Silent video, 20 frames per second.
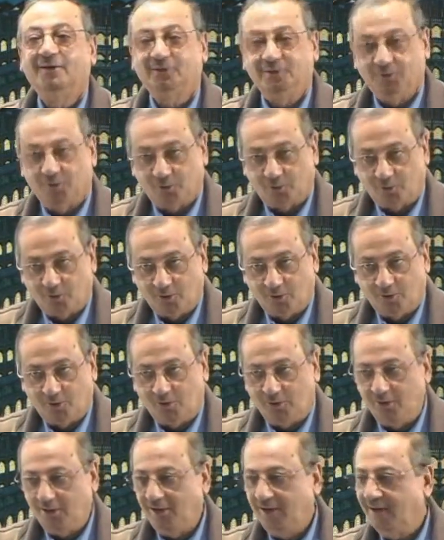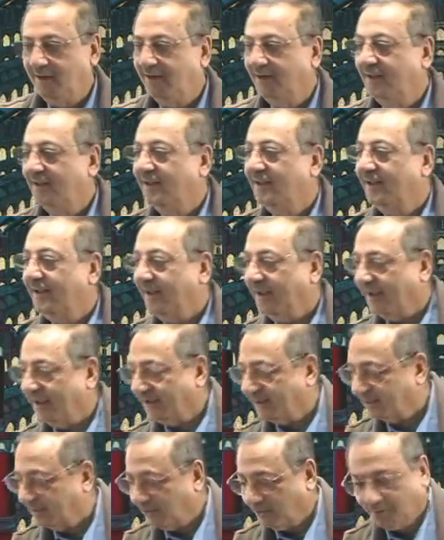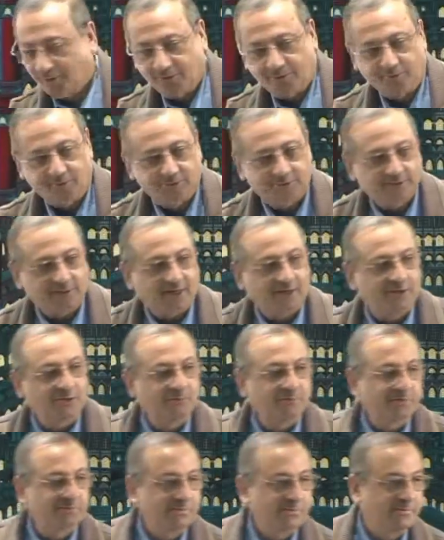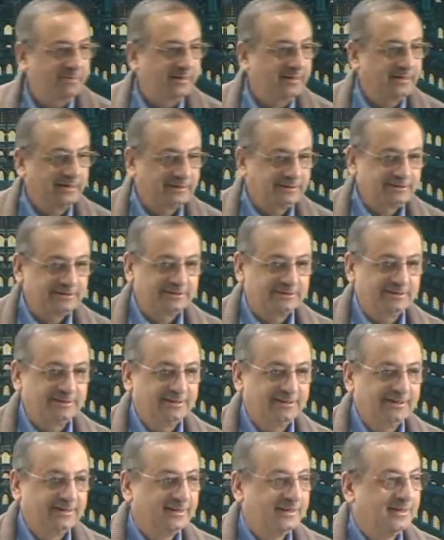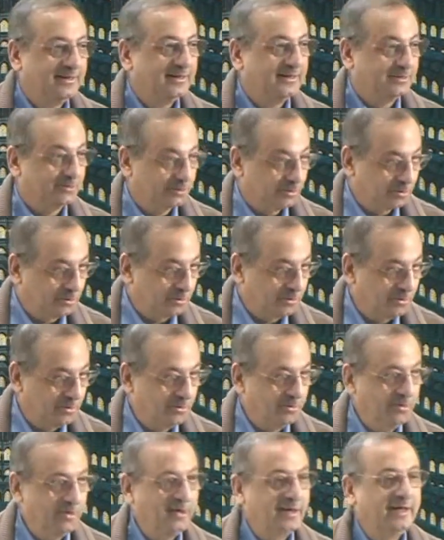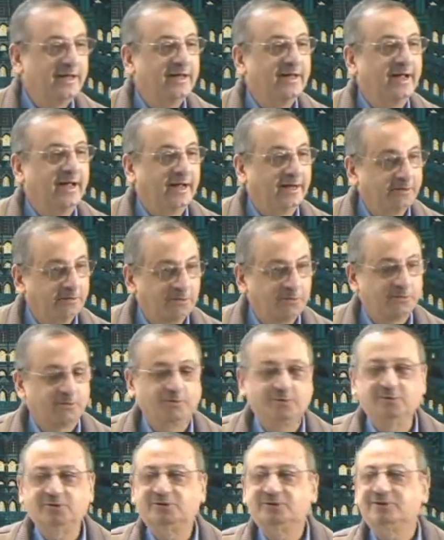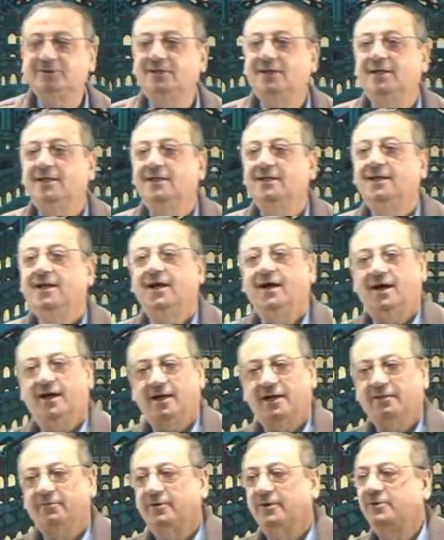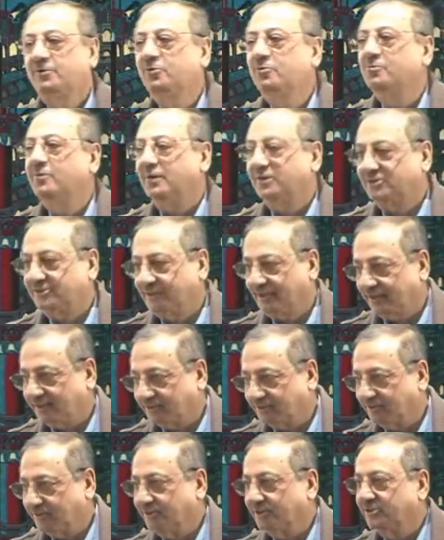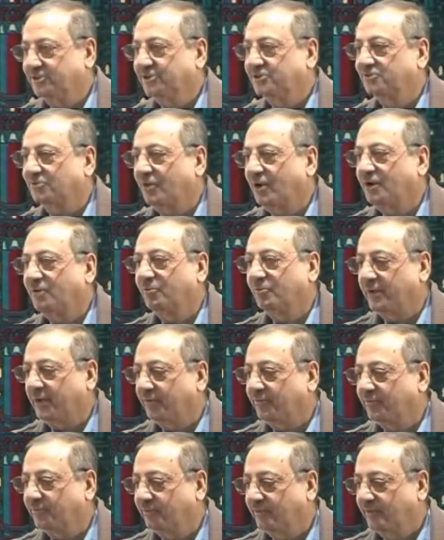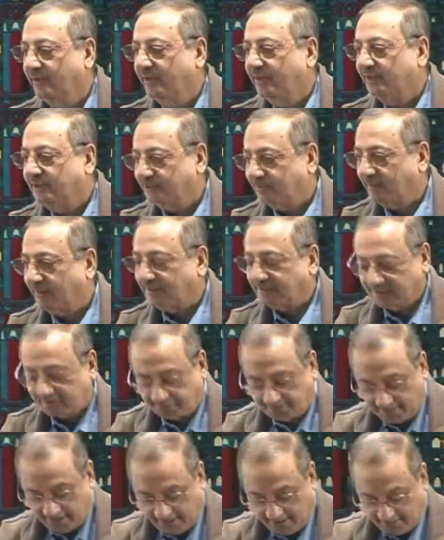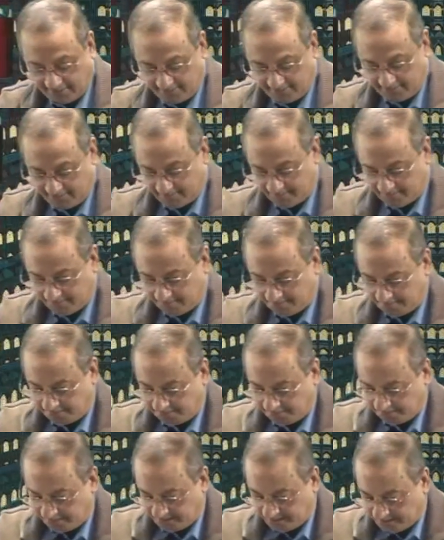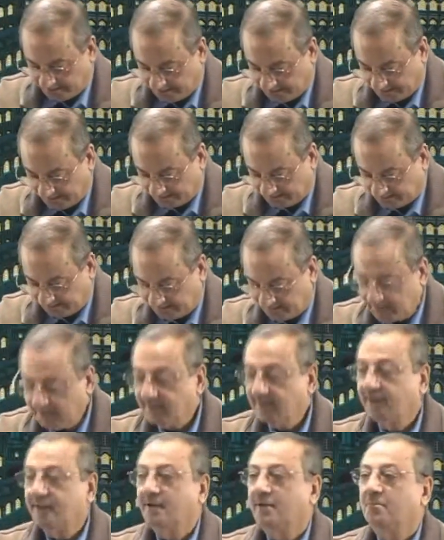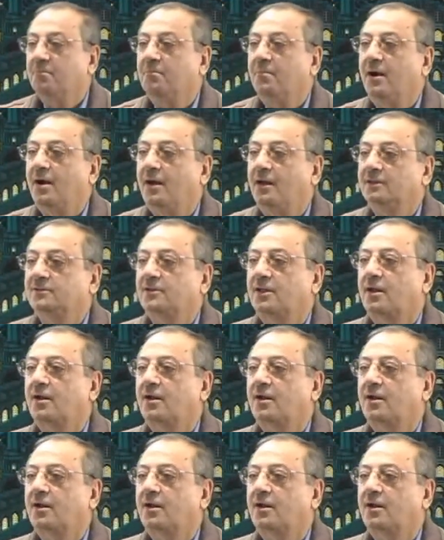Dukhul and khuruj. Are you with me, brothers? Dukhul and khuruj are our 2 masters. So this is what we have to specify. And then, mata